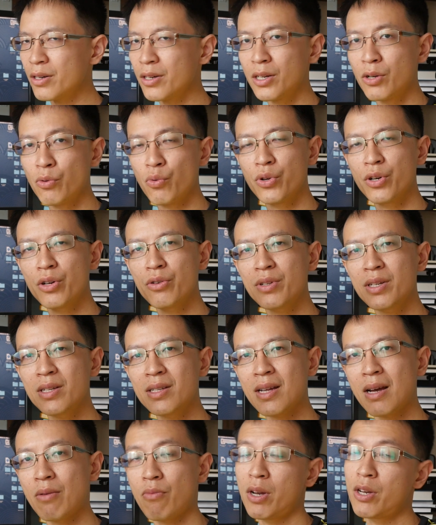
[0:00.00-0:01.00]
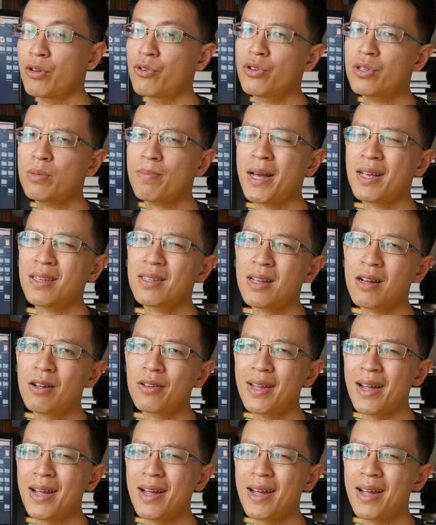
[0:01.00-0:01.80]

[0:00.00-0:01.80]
you will notice that when you use pastel